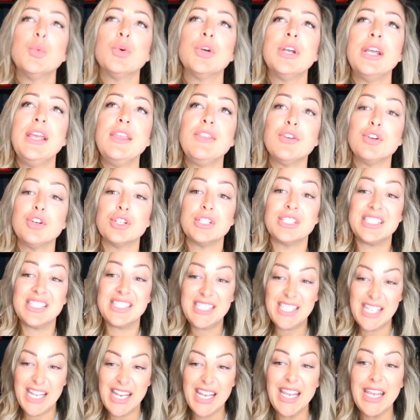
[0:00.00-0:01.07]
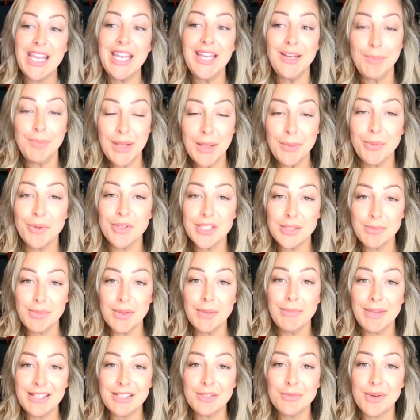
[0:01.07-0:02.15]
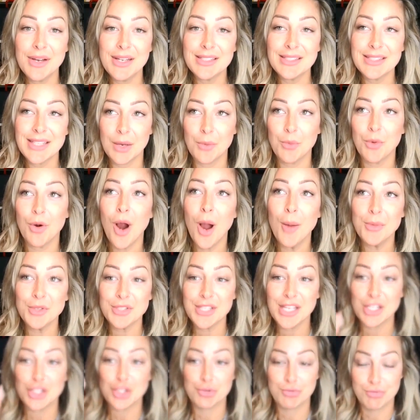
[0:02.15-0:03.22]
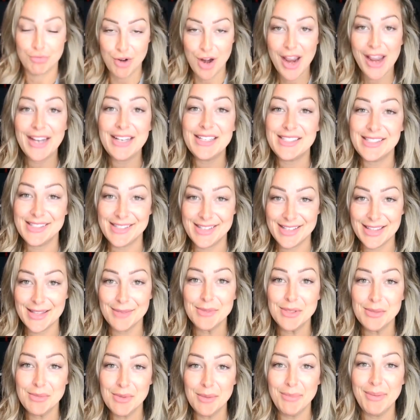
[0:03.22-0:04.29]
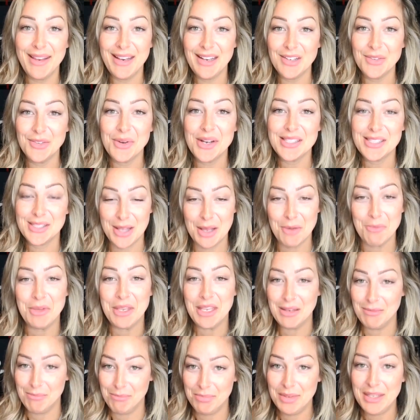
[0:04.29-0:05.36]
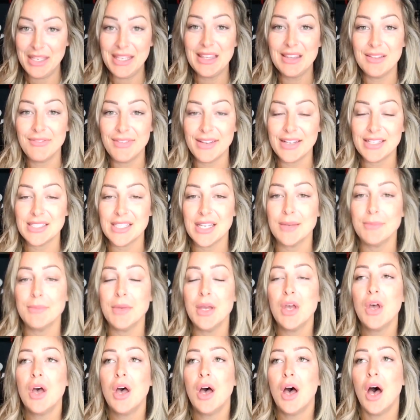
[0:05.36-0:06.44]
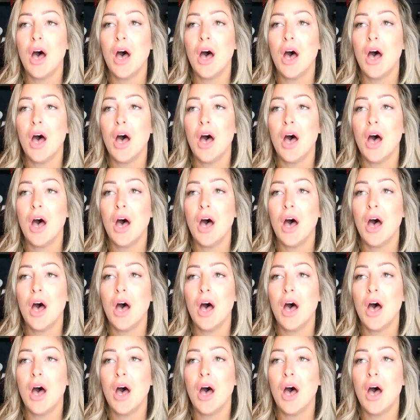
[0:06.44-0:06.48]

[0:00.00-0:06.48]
we're either seeking people to be mean to us, like we're almost like trying to get them to be mean to us so that we can be the victim,